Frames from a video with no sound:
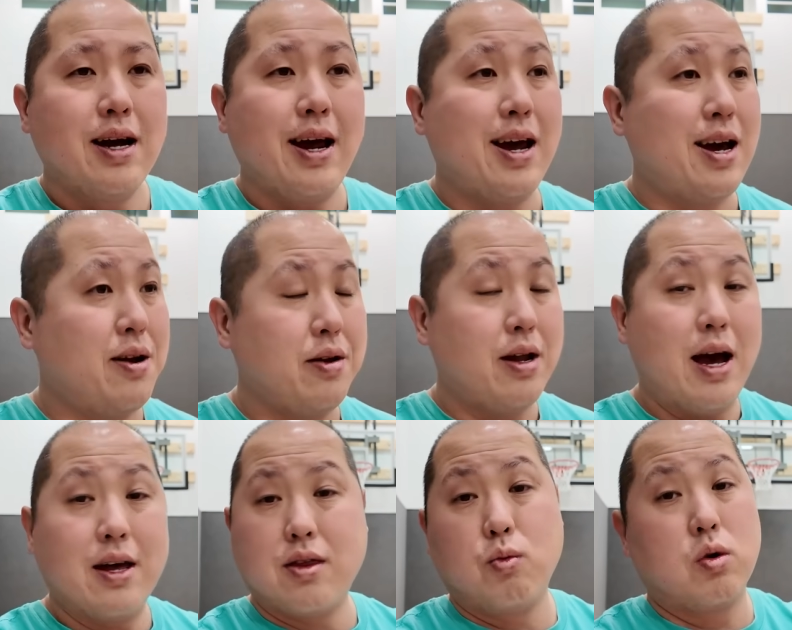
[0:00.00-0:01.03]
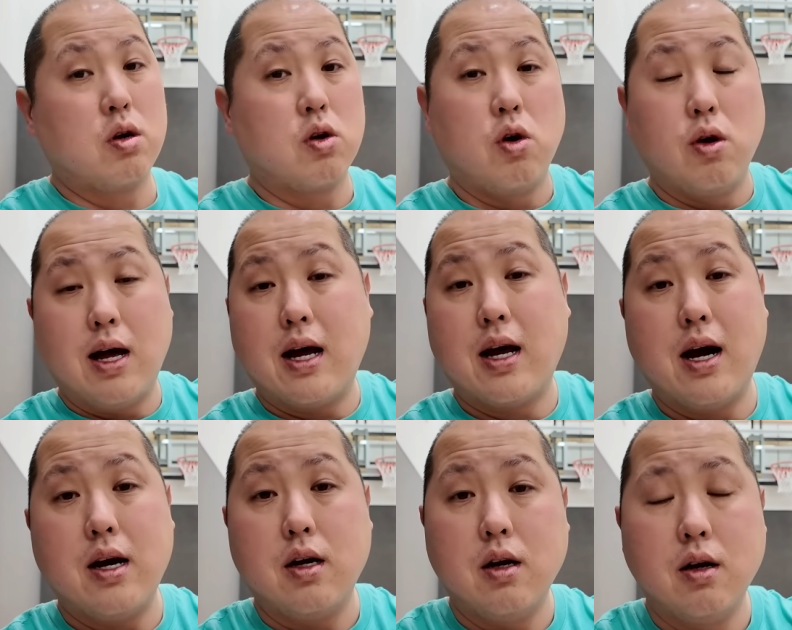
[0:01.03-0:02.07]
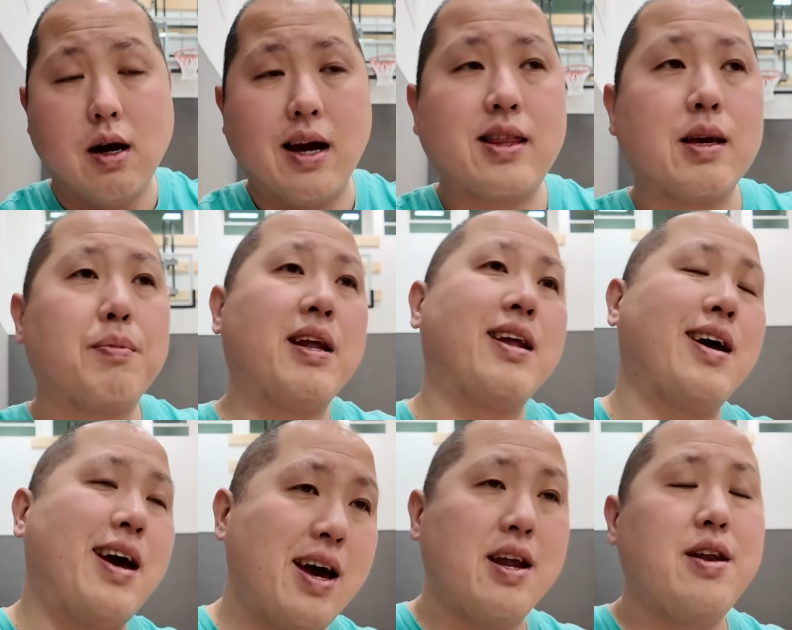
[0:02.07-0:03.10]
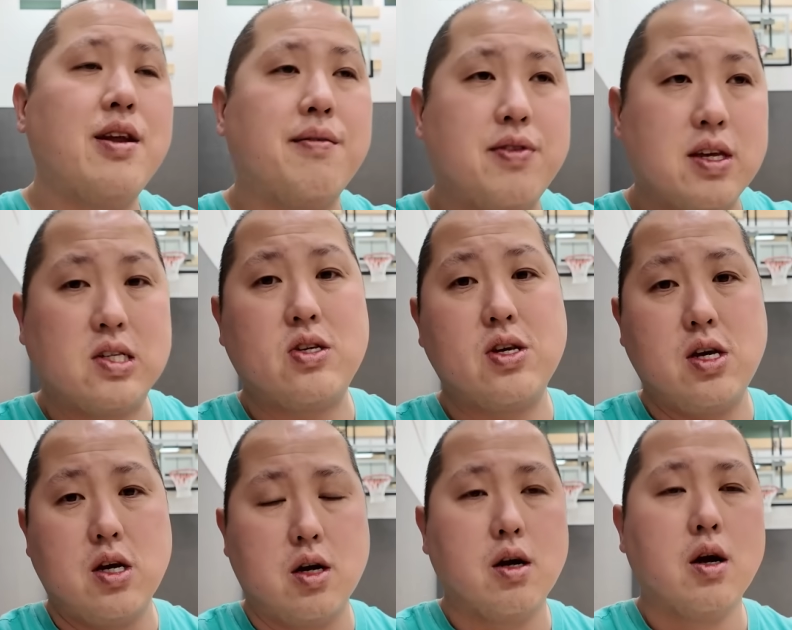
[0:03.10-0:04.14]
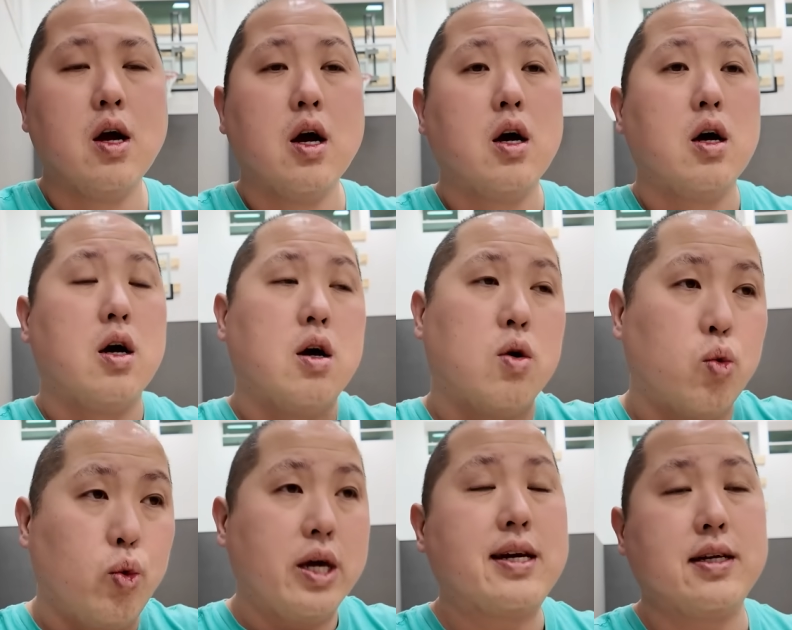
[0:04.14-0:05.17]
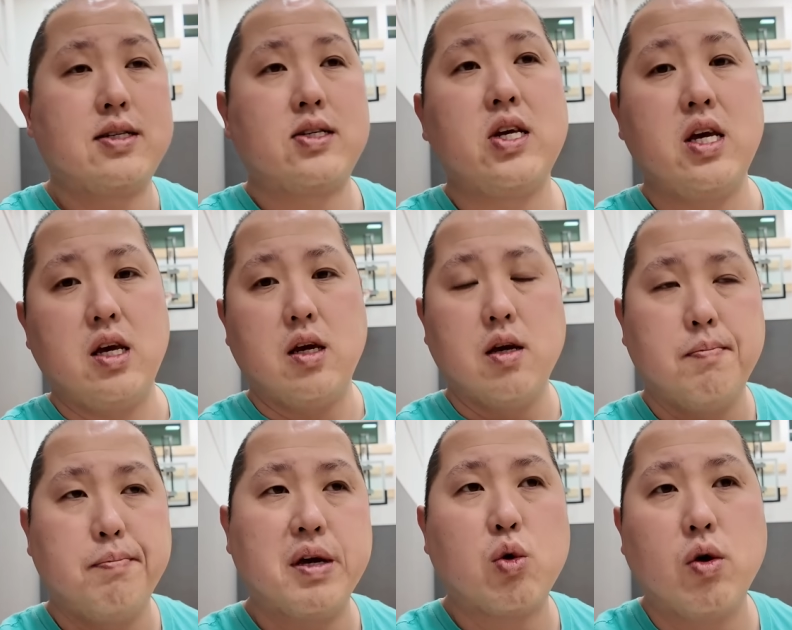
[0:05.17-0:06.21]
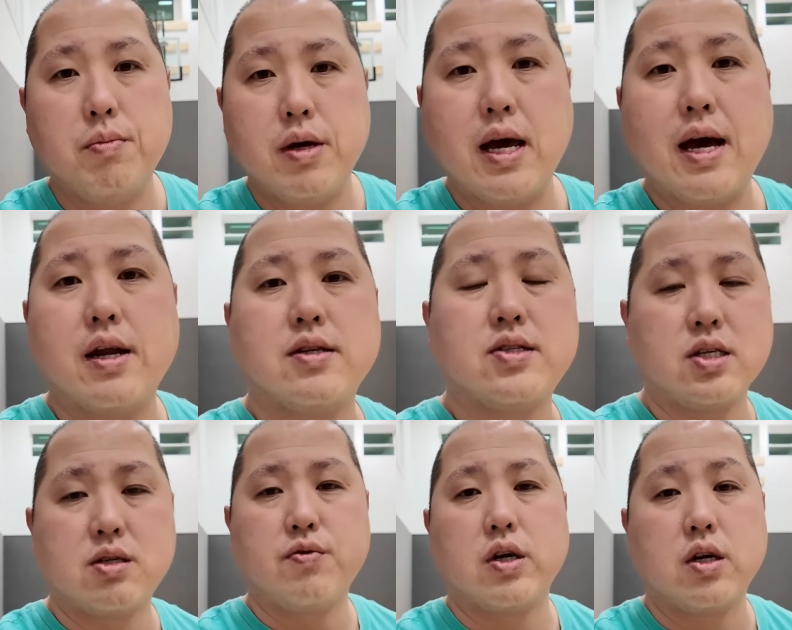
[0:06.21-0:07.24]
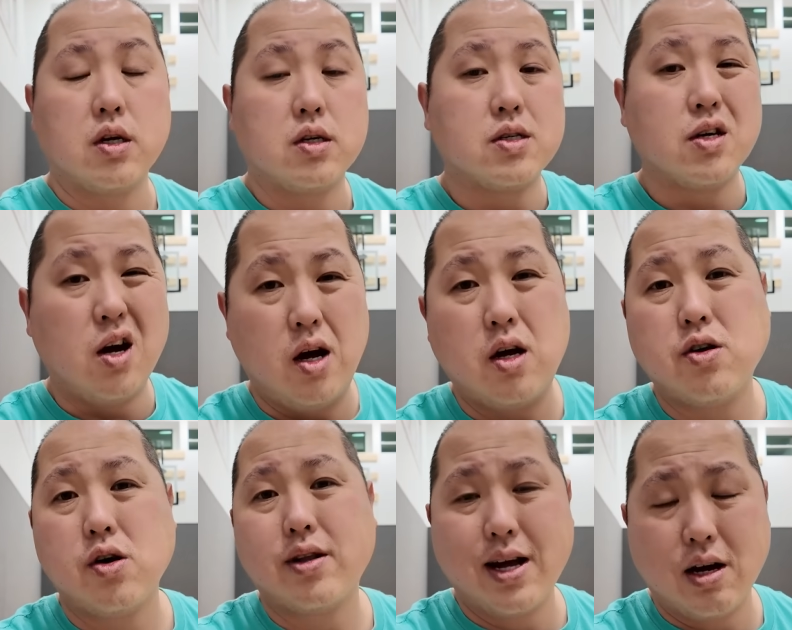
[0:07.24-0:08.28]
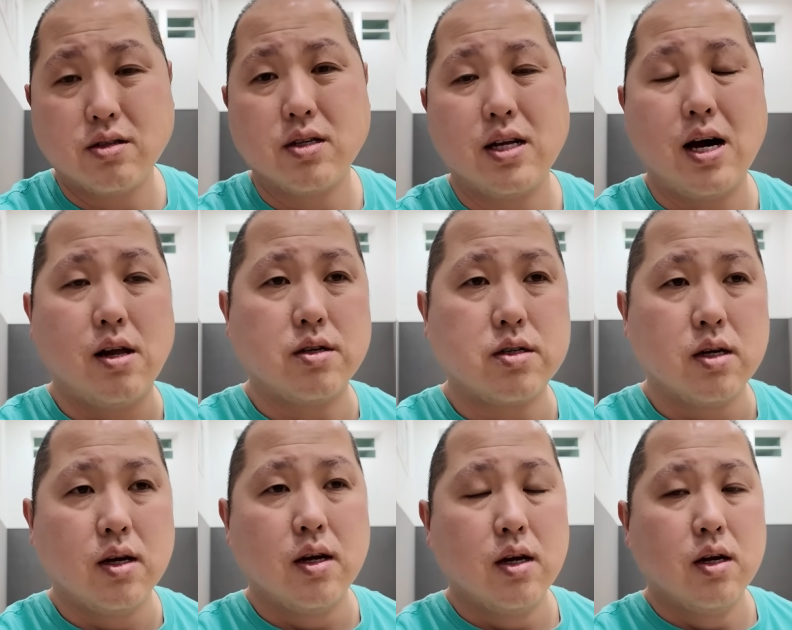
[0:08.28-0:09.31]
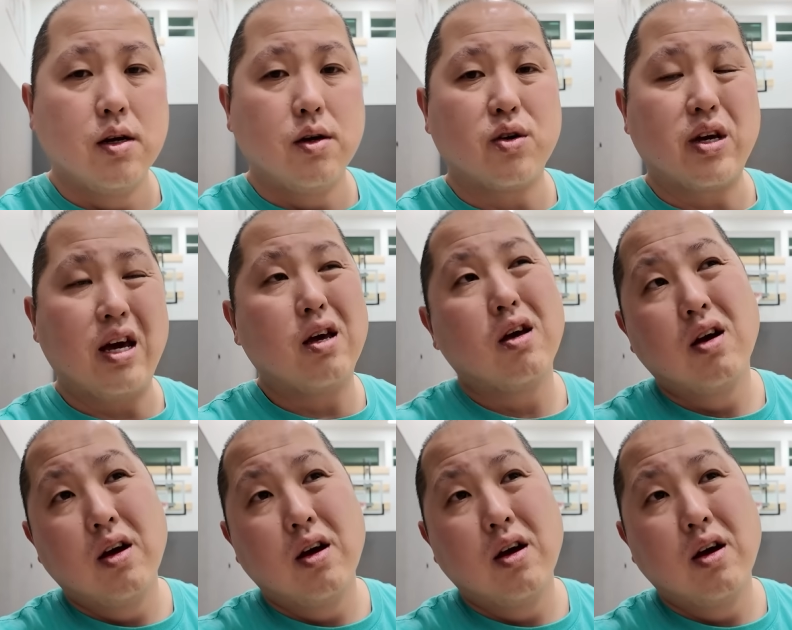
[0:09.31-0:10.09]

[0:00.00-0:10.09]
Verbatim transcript: and I think we're gonna go a lot higher. I think by the end of this year, we could see Bitcoin be at six figures, $100,000, okay?